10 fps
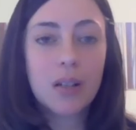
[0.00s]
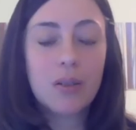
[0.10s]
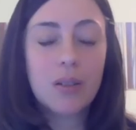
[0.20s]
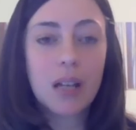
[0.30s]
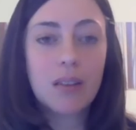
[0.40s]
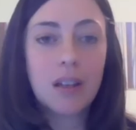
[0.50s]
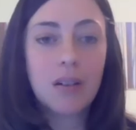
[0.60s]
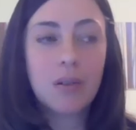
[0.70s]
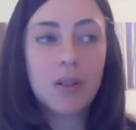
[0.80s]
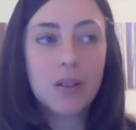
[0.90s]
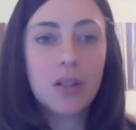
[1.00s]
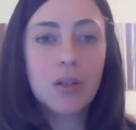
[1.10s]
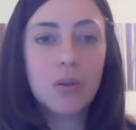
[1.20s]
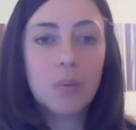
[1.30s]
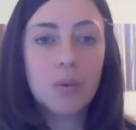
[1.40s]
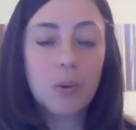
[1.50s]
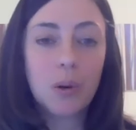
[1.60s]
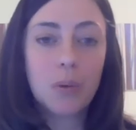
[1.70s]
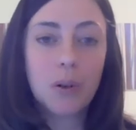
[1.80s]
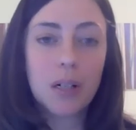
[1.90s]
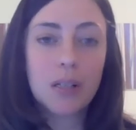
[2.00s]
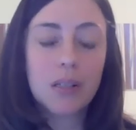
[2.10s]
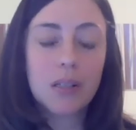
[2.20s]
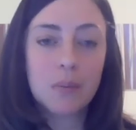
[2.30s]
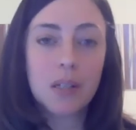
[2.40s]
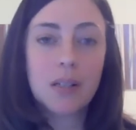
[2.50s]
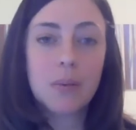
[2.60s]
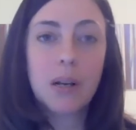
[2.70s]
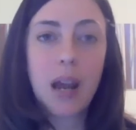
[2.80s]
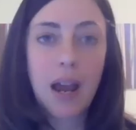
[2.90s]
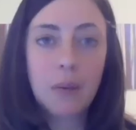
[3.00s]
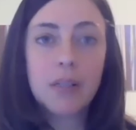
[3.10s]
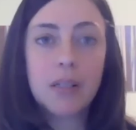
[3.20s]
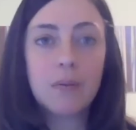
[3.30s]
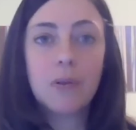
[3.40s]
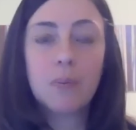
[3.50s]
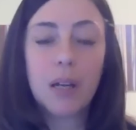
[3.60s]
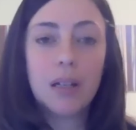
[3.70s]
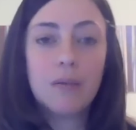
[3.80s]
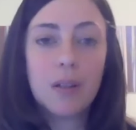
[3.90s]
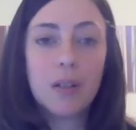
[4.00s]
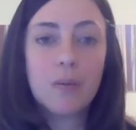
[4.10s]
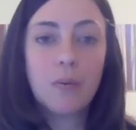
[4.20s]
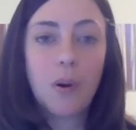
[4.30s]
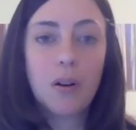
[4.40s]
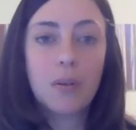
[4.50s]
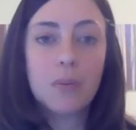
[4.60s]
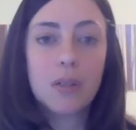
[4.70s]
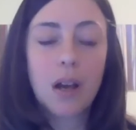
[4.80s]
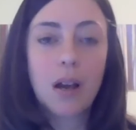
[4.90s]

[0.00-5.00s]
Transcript: has, I think, listened to and absorbed criticism that it's been absent from many of these forums,